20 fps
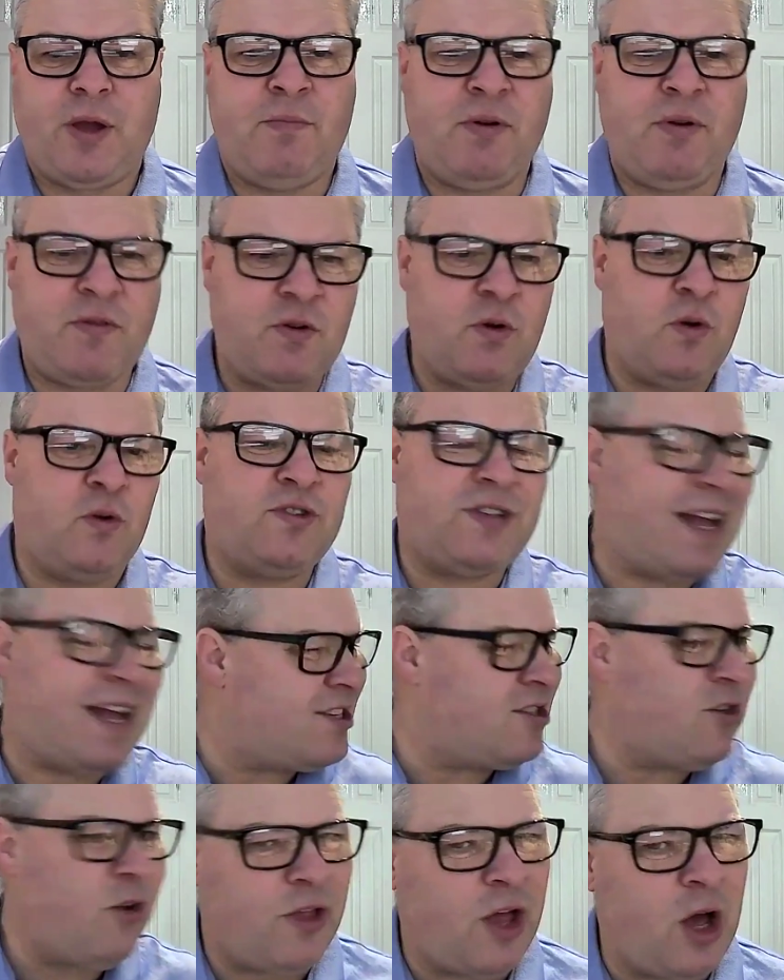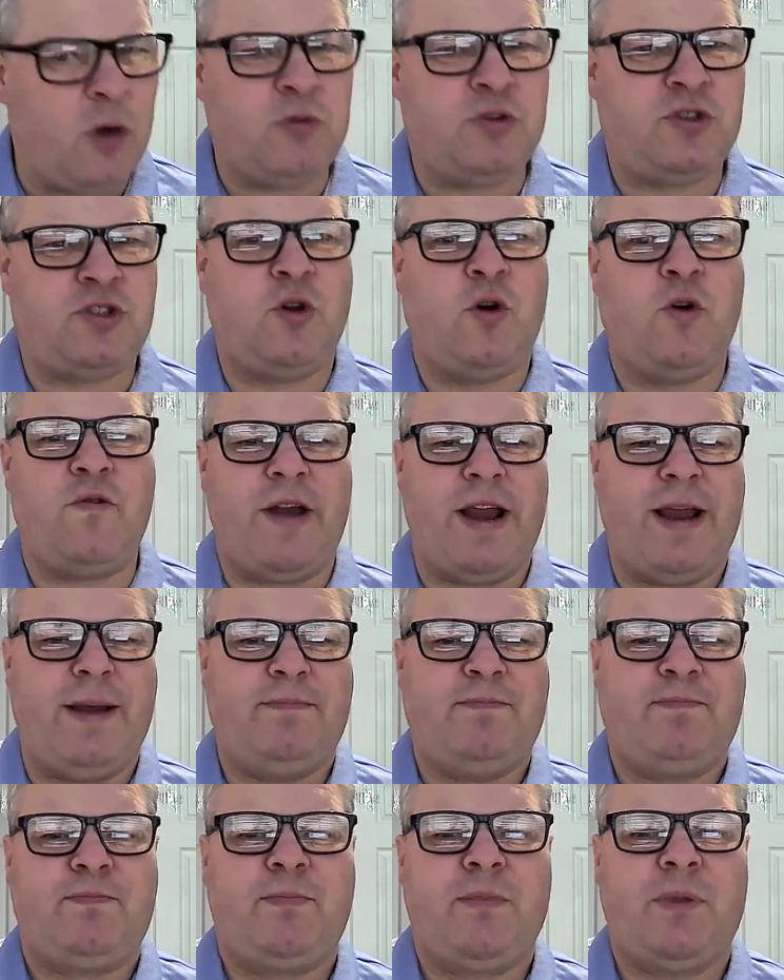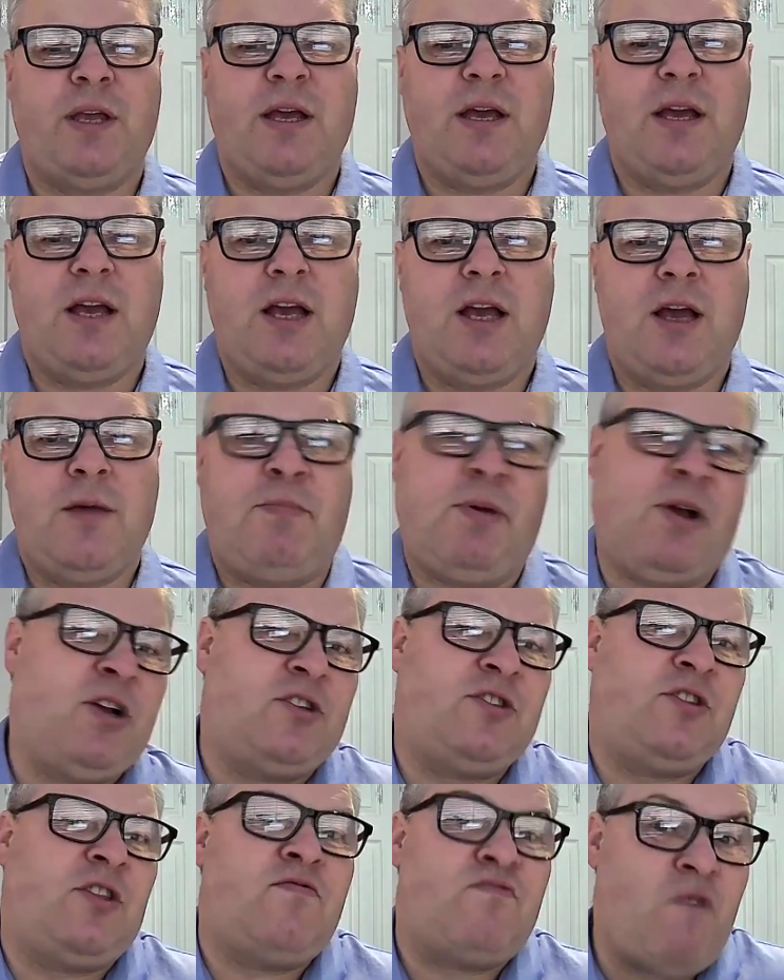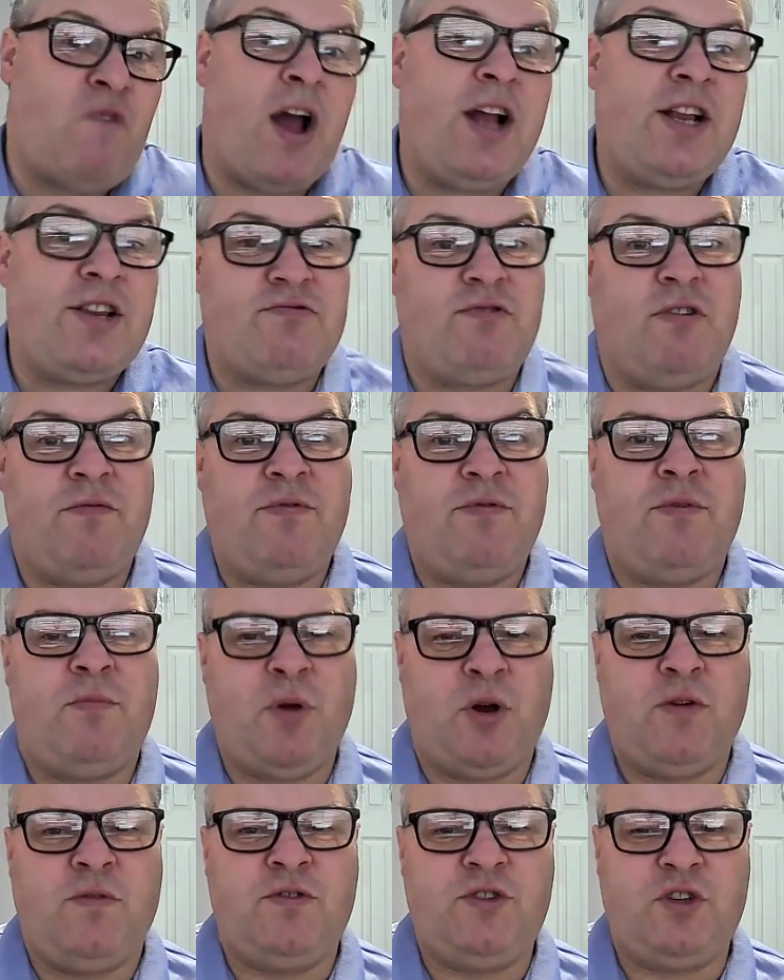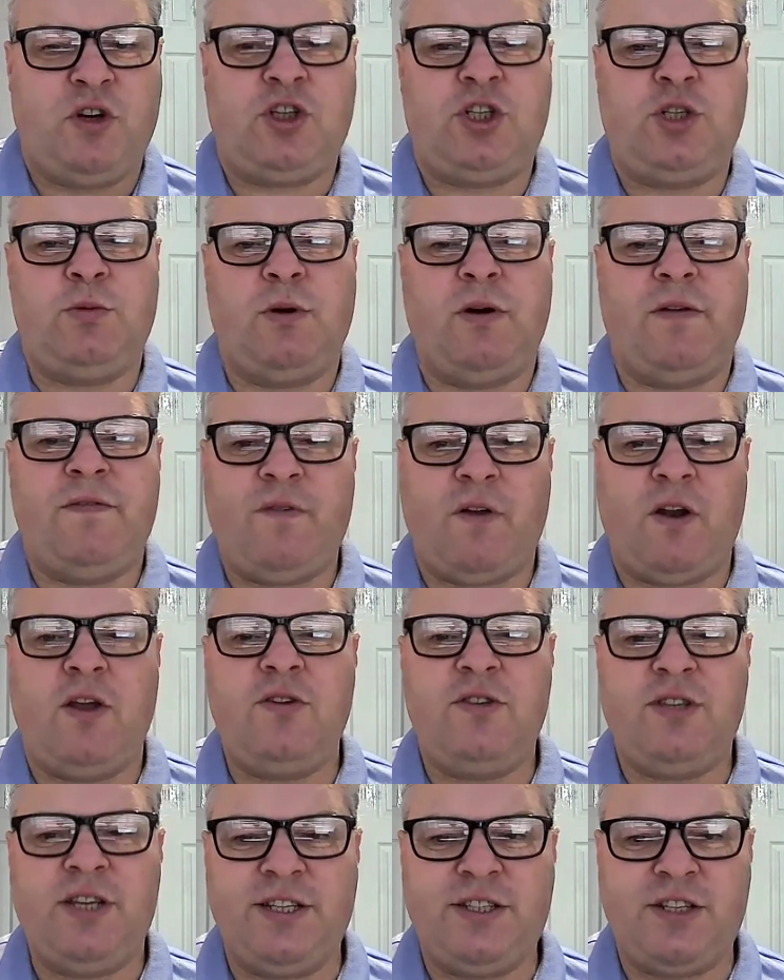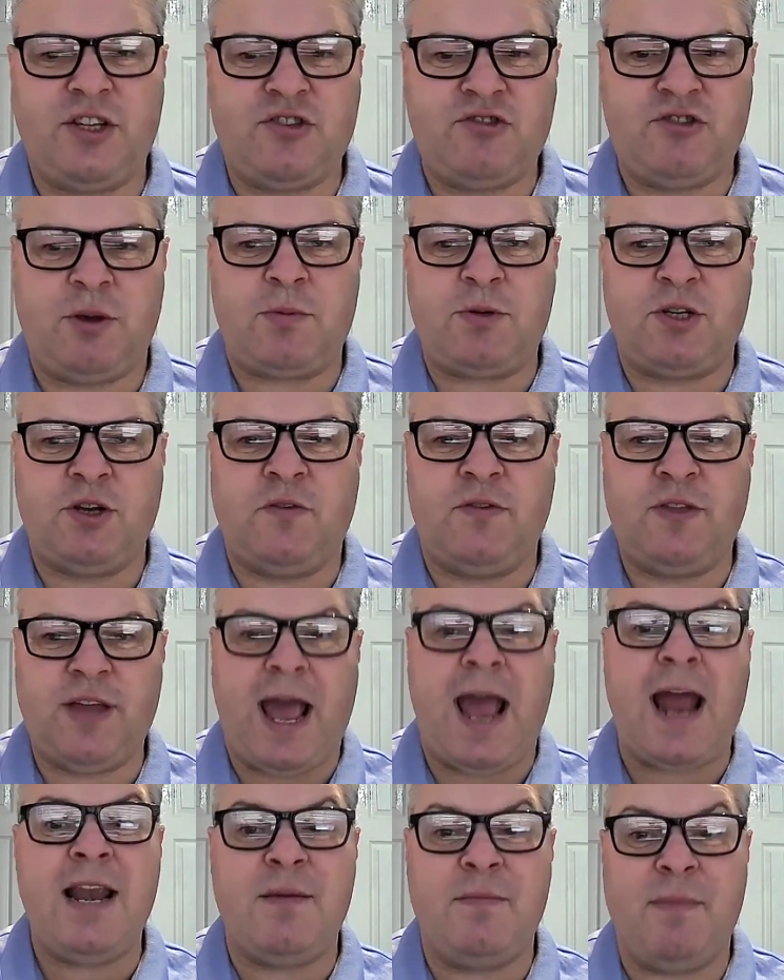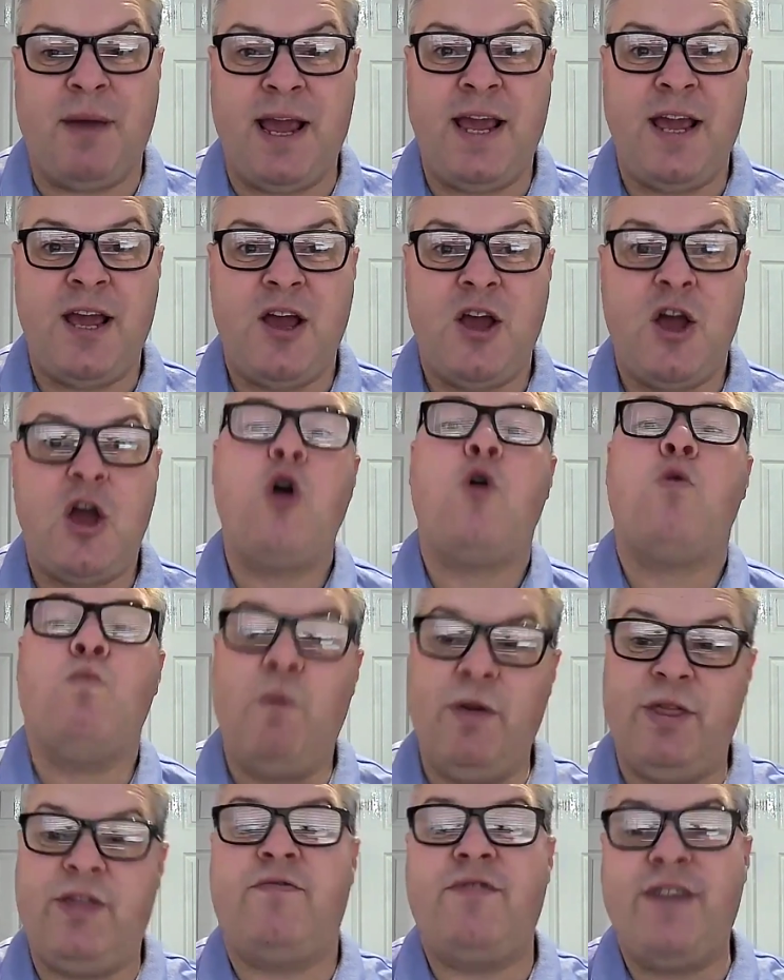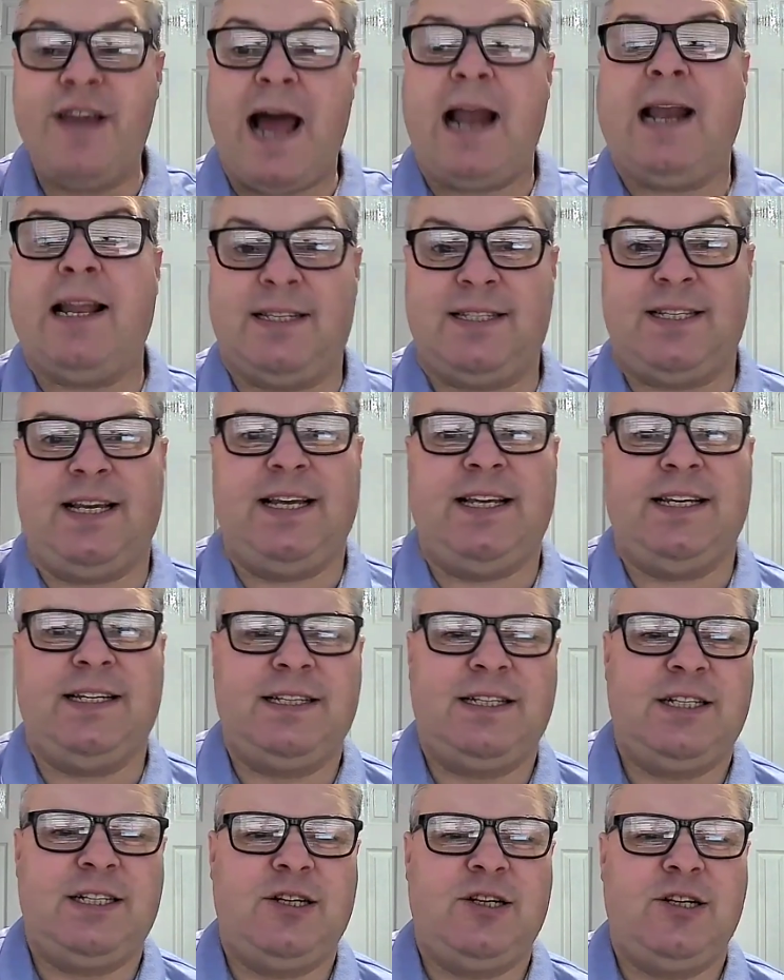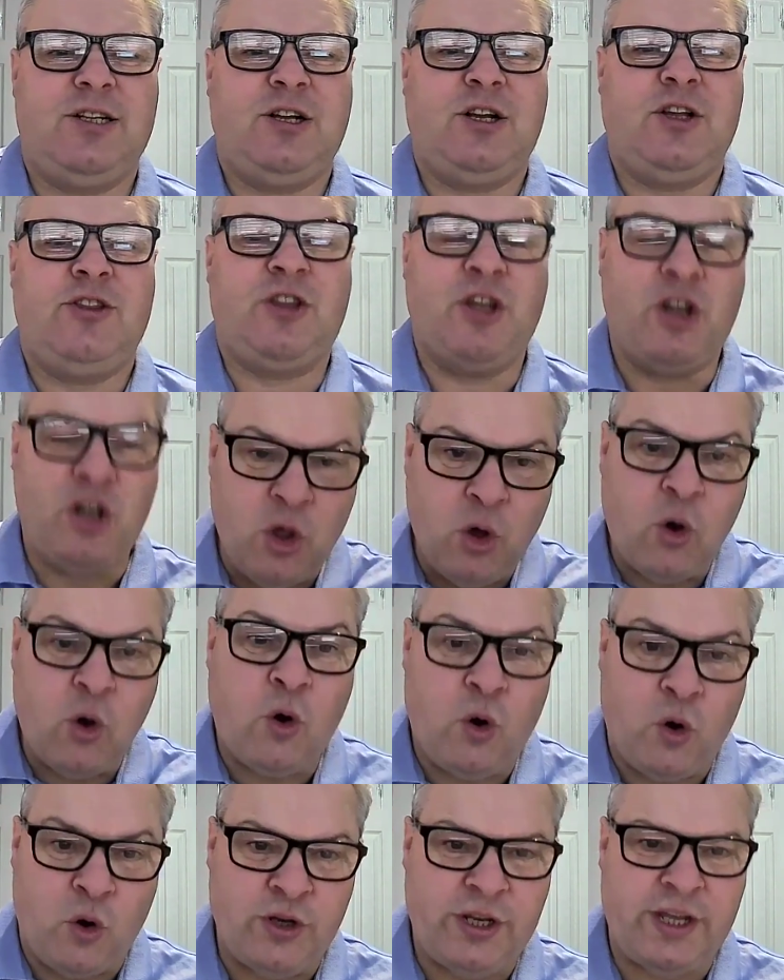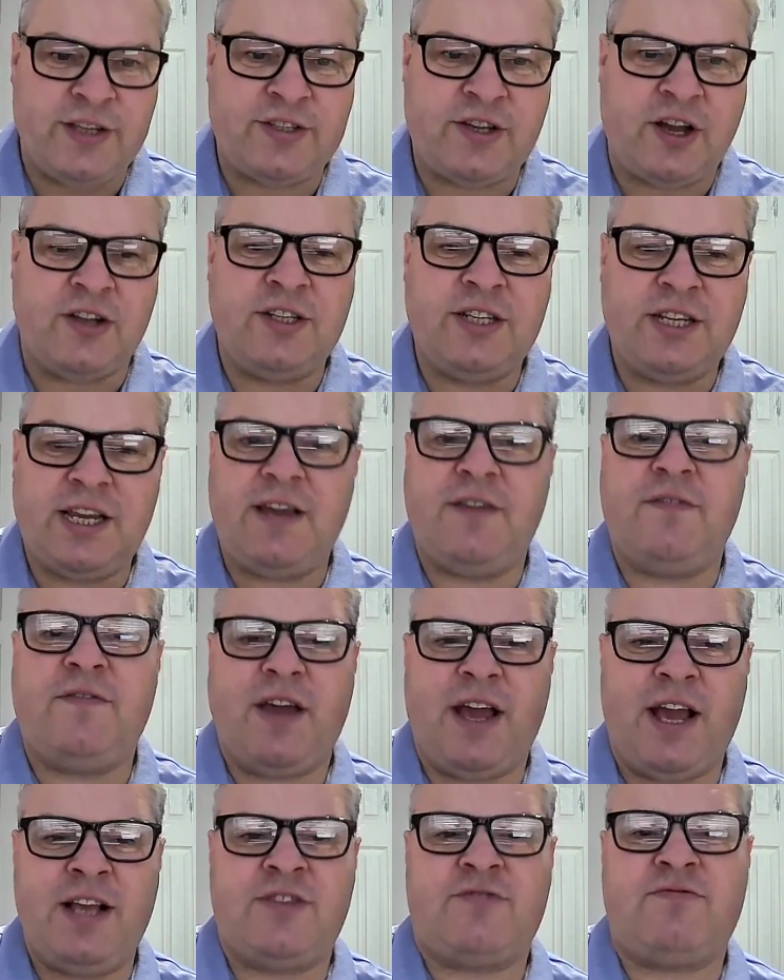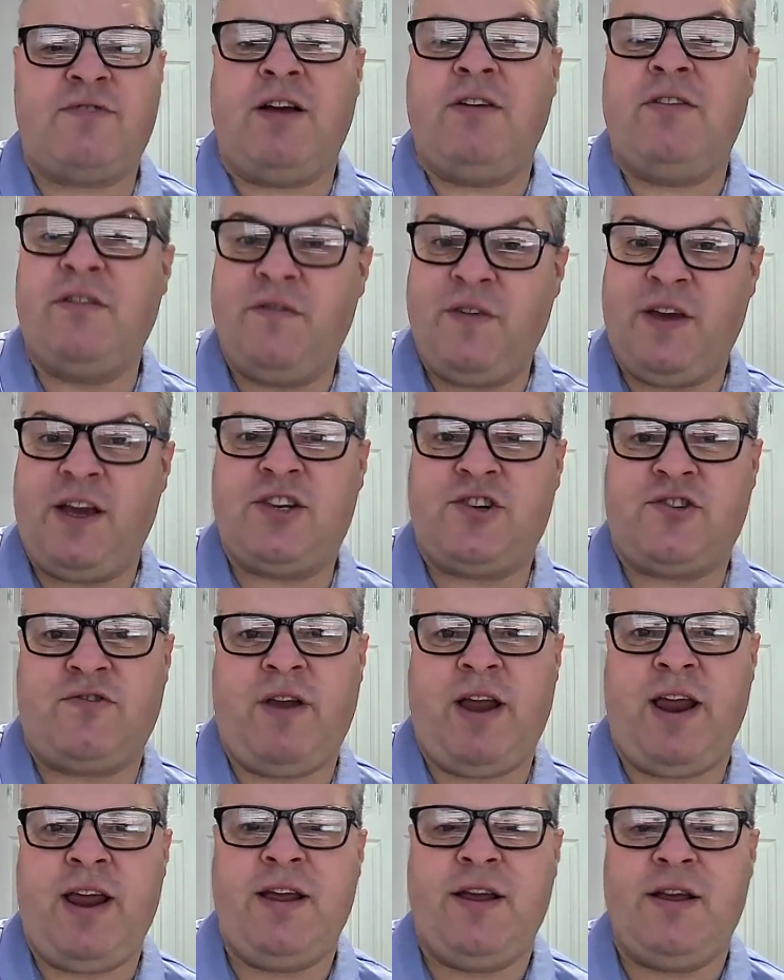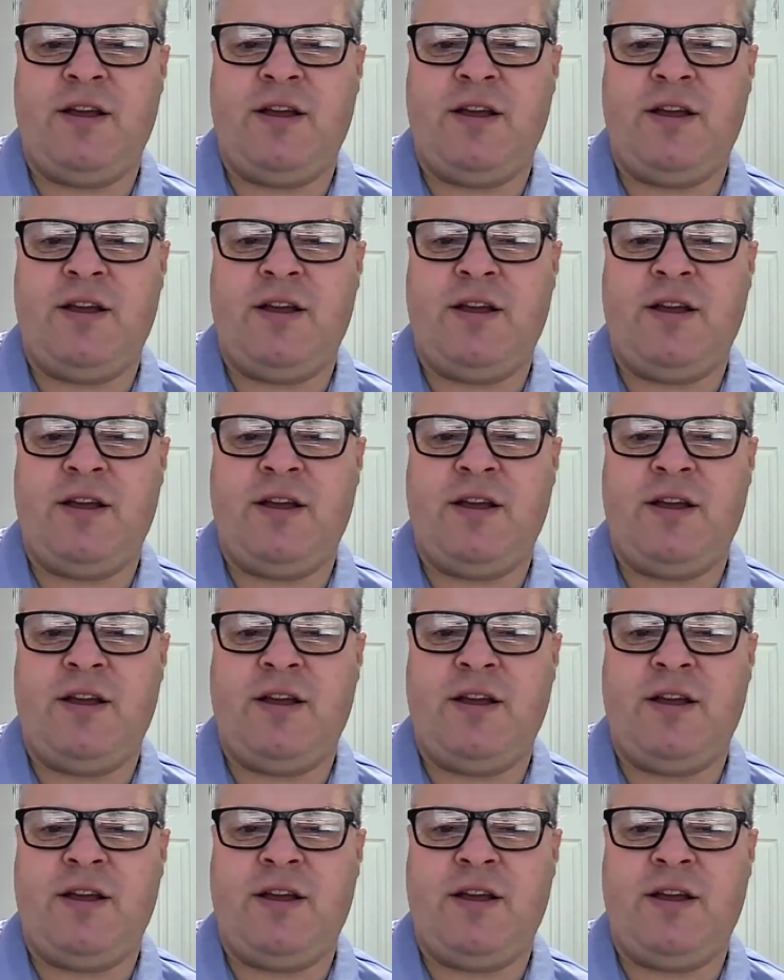But of course, that's not the whole story, because the writer of the book of Joshua follows his description of the enemy with the reality. The Lord is going to give Israel the victory.